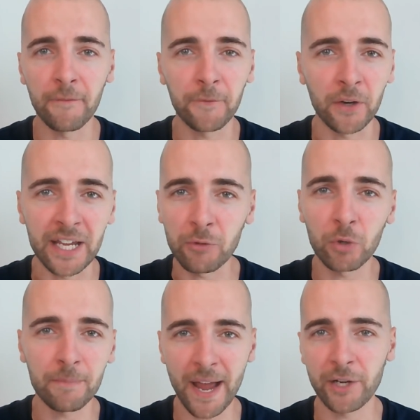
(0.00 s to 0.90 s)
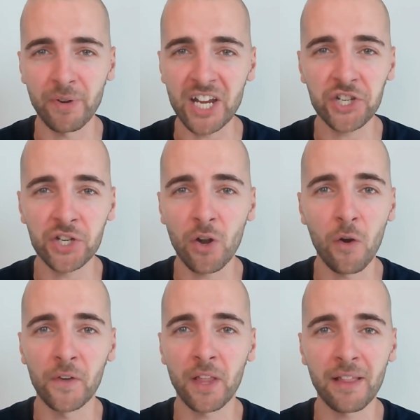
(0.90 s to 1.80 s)
for inward migration
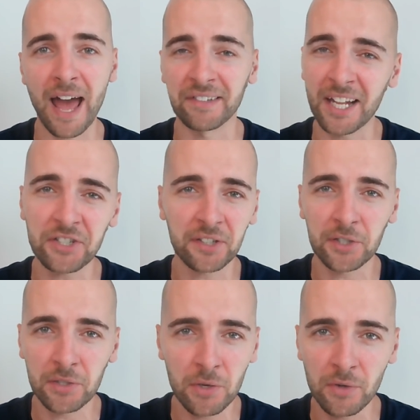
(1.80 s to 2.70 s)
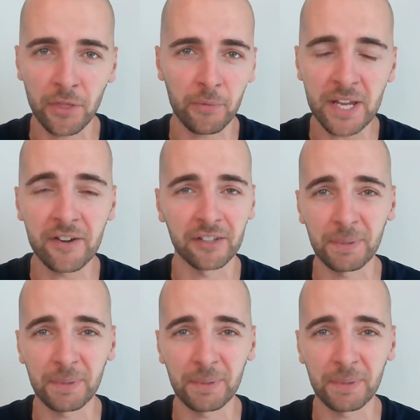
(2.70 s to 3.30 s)
over the last, not just 2 to 3 years,